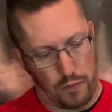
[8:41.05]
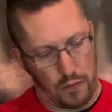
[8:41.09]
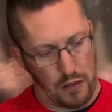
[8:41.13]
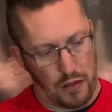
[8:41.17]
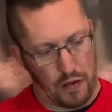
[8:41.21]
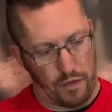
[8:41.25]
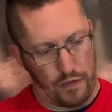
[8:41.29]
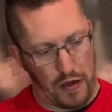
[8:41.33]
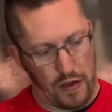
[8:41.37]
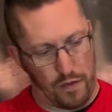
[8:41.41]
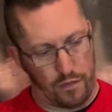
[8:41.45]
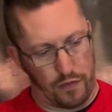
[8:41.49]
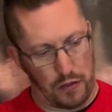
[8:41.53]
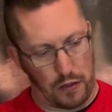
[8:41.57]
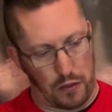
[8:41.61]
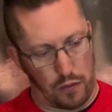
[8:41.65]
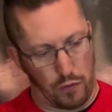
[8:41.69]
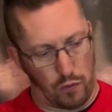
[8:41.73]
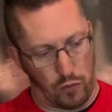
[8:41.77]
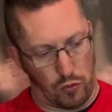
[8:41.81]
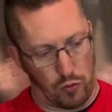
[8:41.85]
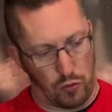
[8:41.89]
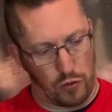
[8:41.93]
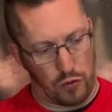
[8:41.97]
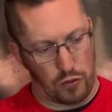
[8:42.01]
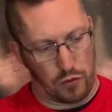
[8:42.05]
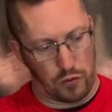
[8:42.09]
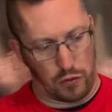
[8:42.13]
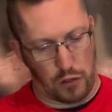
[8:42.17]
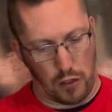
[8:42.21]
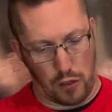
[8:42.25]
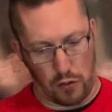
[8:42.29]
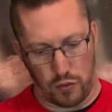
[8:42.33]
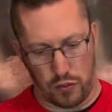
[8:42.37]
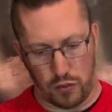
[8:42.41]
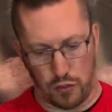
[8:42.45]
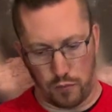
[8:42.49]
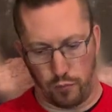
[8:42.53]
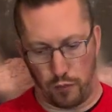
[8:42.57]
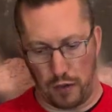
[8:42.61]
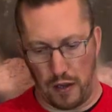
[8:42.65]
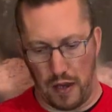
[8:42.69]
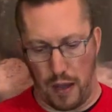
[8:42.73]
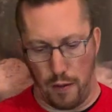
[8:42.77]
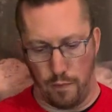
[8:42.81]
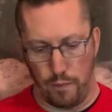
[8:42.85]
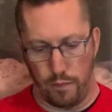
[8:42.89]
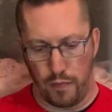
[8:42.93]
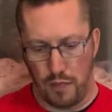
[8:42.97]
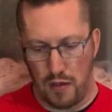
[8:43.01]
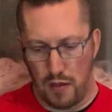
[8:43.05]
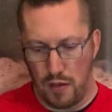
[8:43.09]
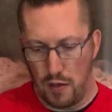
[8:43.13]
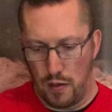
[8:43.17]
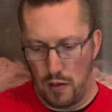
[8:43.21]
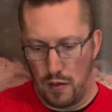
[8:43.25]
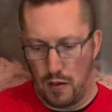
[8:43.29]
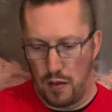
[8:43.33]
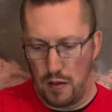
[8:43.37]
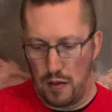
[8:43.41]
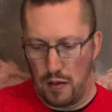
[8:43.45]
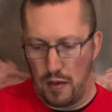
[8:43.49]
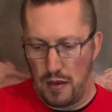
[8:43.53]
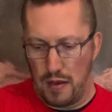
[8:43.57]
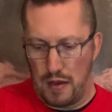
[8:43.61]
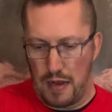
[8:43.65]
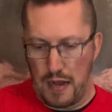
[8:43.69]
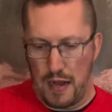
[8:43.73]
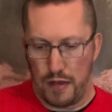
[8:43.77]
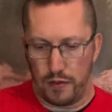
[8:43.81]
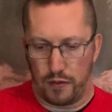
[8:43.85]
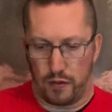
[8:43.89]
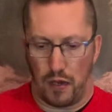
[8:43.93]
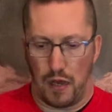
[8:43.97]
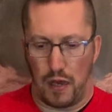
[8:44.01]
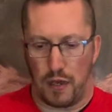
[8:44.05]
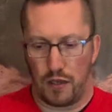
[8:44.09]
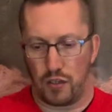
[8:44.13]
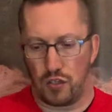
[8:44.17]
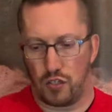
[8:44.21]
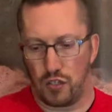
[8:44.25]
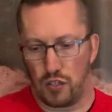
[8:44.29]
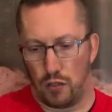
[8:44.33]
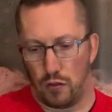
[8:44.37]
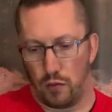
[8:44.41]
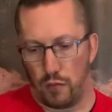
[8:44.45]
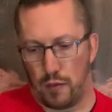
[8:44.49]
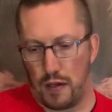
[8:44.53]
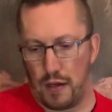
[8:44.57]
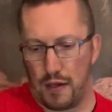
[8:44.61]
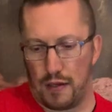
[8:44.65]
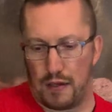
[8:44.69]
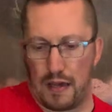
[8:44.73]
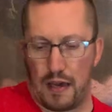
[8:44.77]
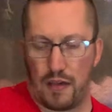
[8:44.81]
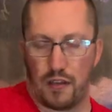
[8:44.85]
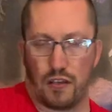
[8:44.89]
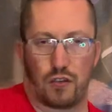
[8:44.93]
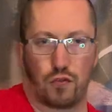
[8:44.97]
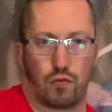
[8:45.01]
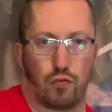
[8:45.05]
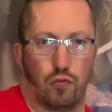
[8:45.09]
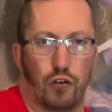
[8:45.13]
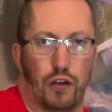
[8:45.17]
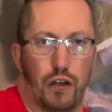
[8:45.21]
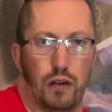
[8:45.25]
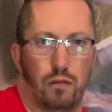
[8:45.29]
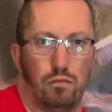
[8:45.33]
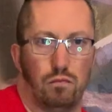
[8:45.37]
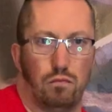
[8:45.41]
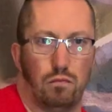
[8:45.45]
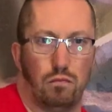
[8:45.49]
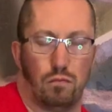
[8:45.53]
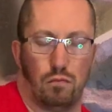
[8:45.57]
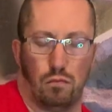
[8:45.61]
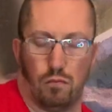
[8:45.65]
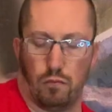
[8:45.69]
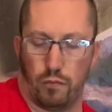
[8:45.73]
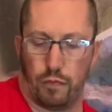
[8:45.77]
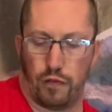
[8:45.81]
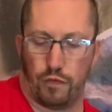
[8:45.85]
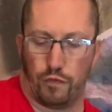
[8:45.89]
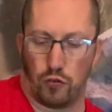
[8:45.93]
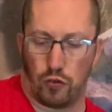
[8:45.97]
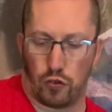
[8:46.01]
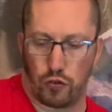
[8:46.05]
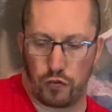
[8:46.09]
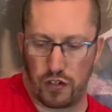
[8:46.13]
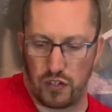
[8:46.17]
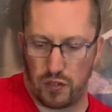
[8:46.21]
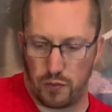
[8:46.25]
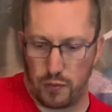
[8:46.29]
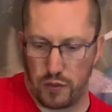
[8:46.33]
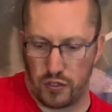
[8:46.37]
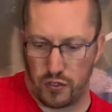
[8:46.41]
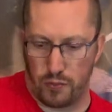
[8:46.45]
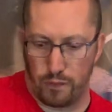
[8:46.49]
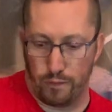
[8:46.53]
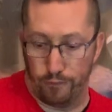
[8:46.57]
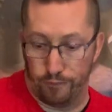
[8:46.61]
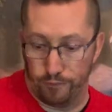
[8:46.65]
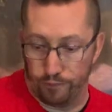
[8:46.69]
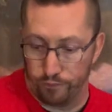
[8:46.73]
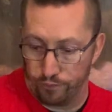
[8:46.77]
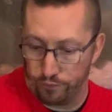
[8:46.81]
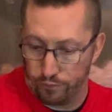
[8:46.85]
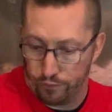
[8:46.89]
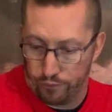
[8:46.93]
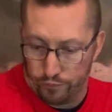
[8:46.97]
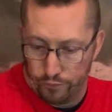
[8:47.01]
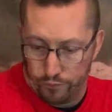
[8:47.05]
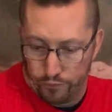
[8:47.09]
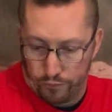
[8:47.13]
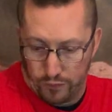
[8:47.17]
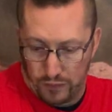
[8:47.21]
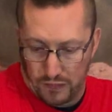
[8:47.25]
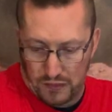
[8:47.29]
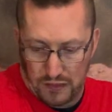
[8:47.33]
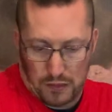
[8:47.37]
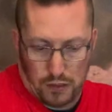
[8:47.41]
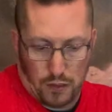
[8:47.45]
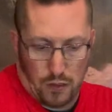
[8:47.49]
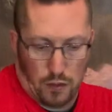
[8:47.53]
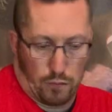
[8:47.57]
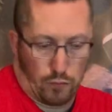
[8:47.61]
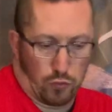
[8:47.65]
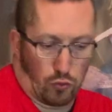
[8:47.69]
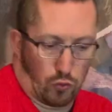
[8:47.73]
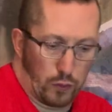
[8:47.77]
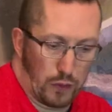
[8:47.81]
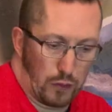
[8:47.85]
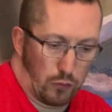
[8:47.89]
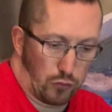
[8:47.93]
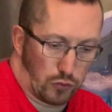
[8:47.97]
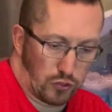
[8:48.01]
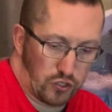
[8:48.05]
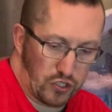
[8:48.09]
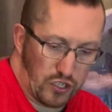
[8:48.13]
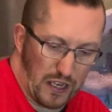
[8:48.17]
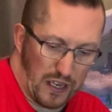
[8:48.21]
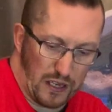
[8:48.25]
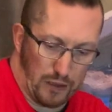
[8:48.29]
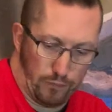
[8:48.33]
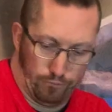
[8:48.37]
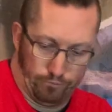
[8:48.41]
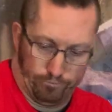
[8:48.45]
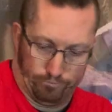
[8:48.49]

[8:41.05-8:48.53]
if everything goes to plan, I'd like to get this running before Christmas, but we will see.